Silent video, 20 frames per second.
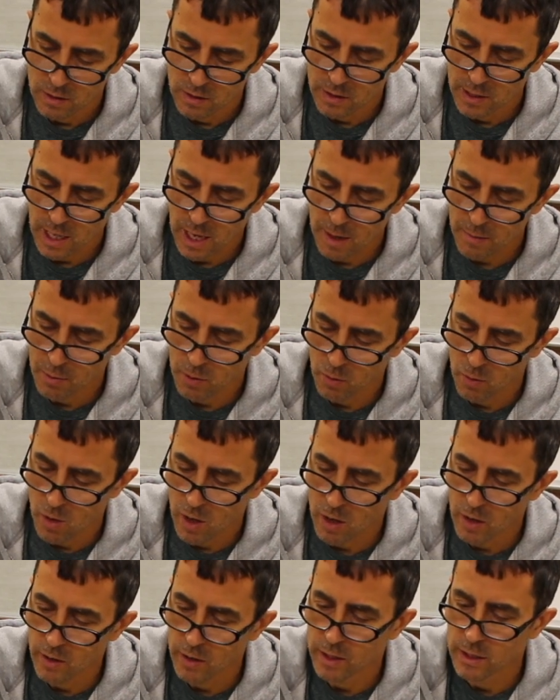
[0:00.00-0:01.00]
Dab your
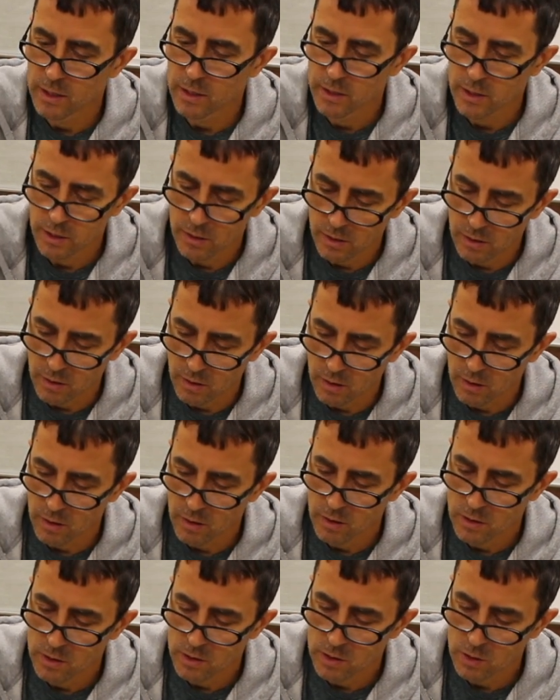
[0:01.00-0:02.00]
water into your
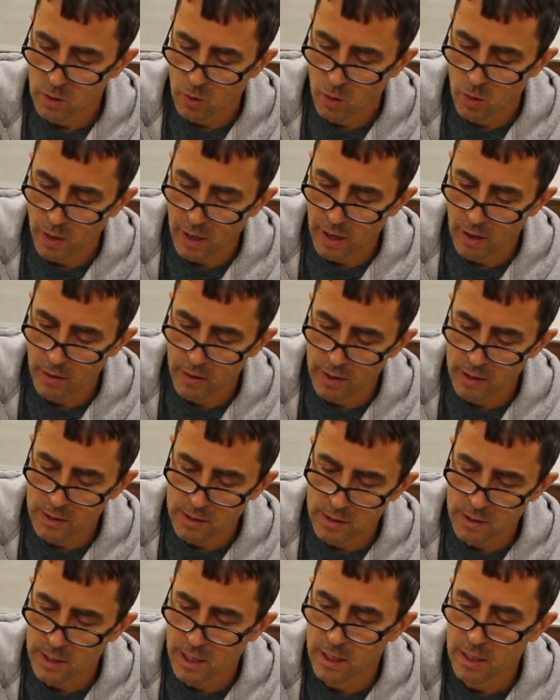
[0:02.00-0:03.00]
scored
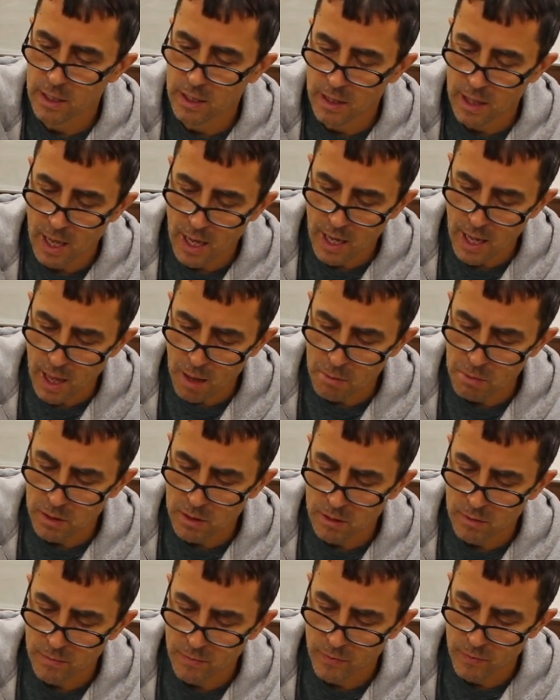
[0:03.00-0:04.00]
areas, get into that
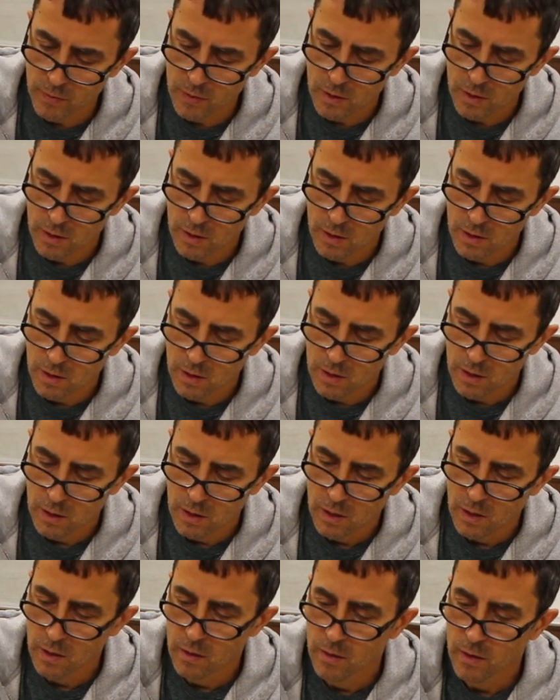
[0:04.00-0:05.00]
habit.
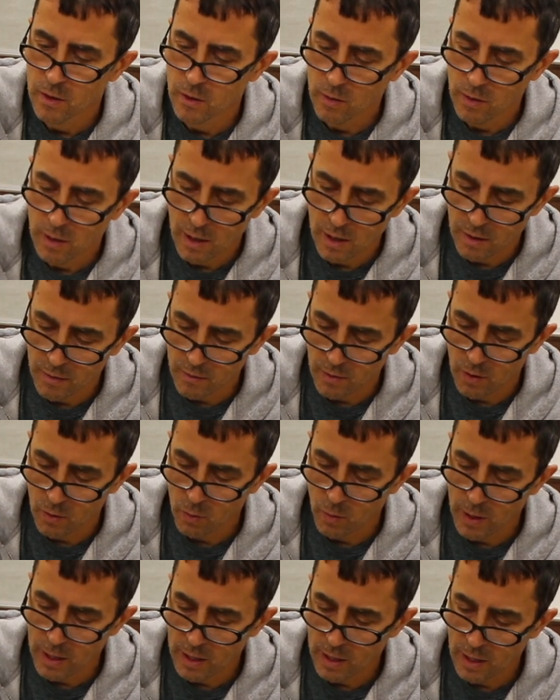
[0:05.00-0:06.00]
Then you have a
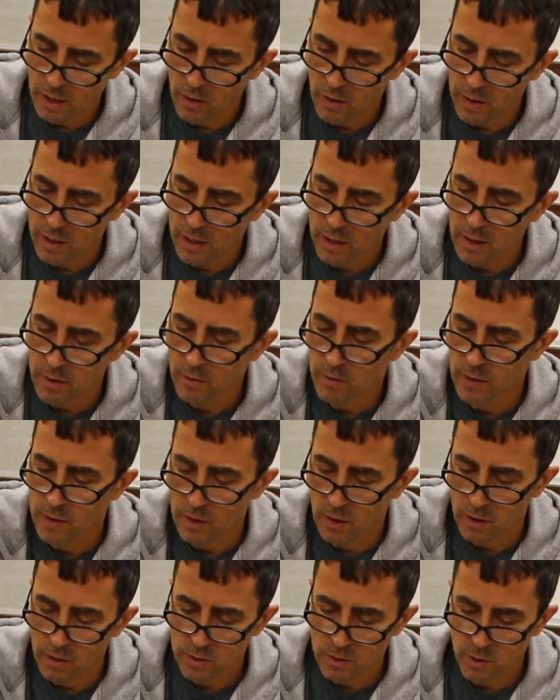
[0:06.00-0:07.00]
wet area that
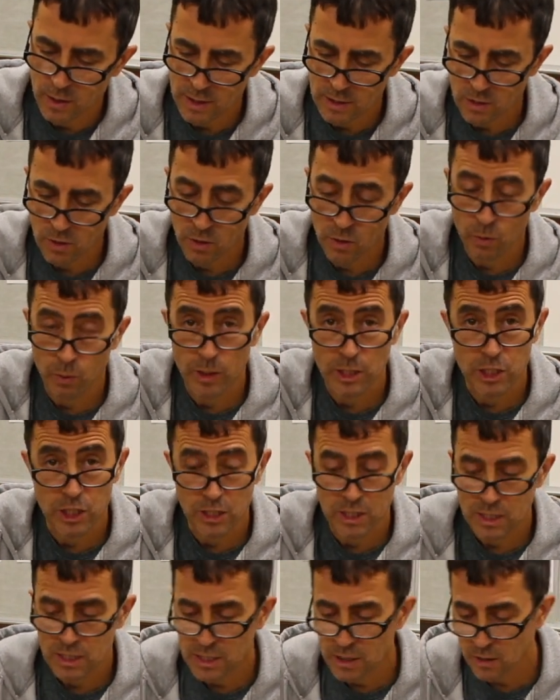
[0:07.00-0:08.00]
also has all the
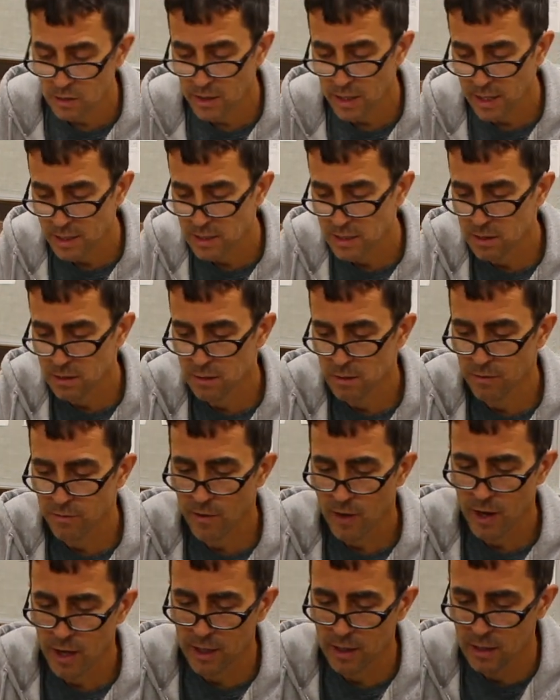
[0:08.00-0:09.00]
ridges still nice and
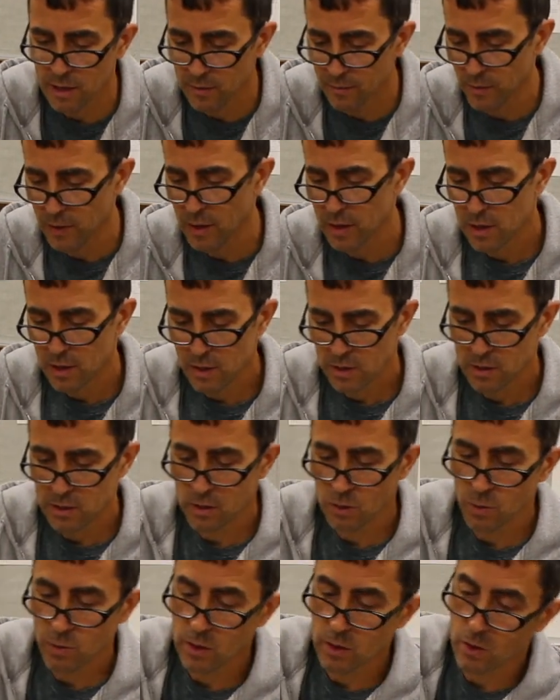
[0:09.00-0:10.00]
defined.
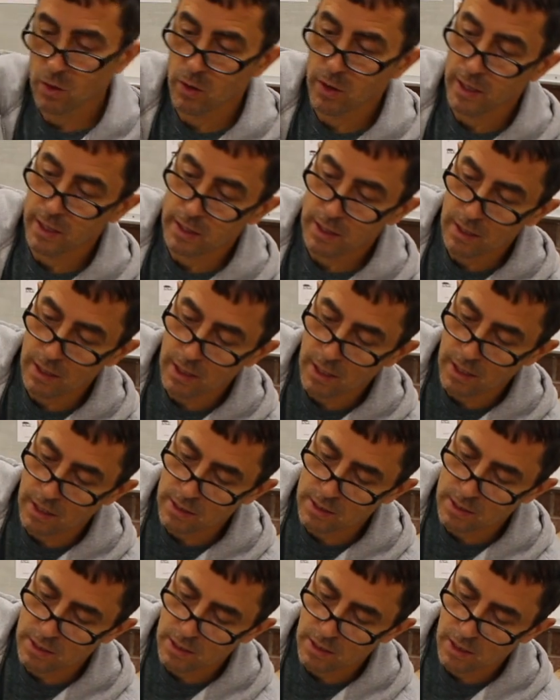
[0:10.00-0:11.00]
So when you go like
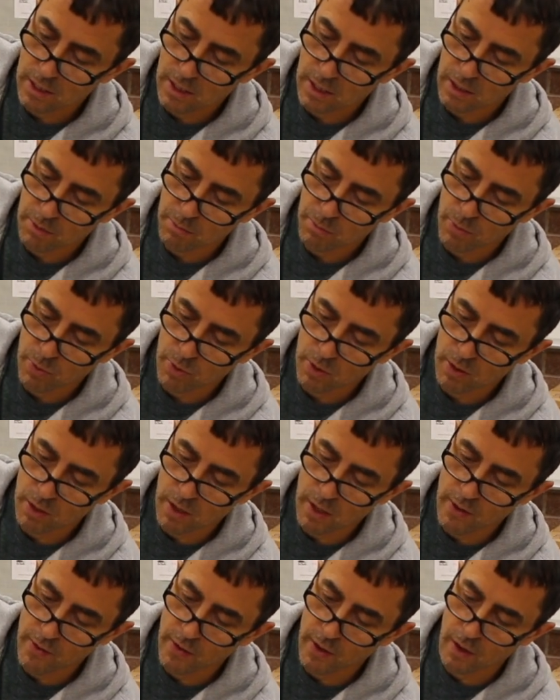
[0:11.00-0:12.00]
this and put it
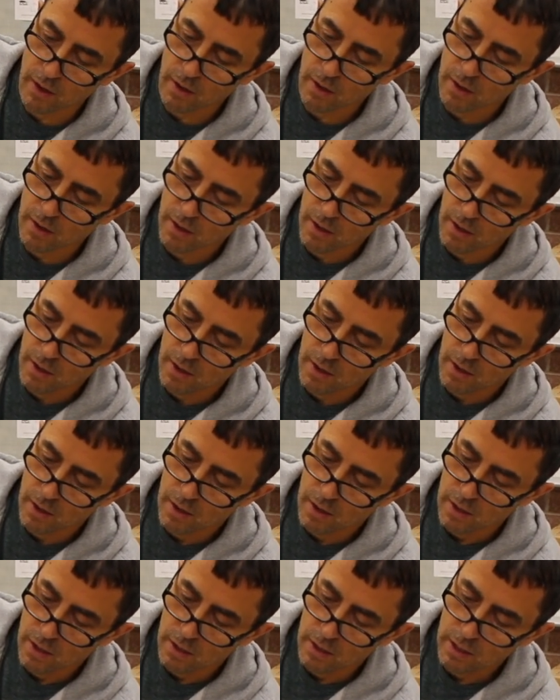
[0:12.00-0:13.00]
on there,
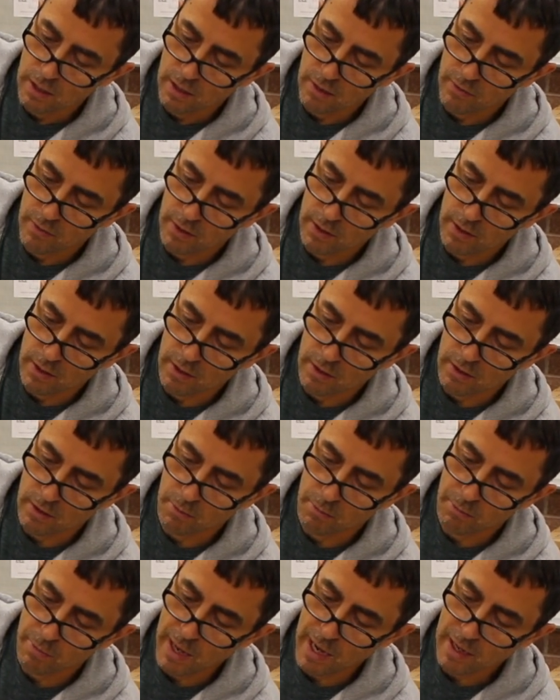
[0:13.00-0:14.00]
give it a little
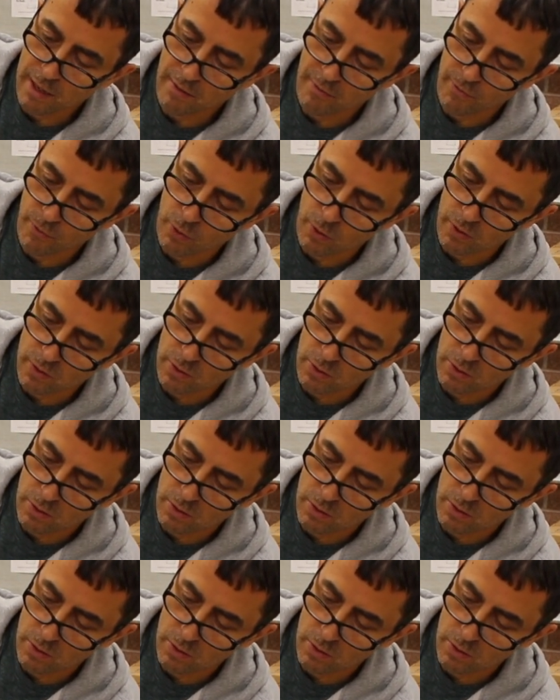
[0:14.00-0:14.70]
back and forth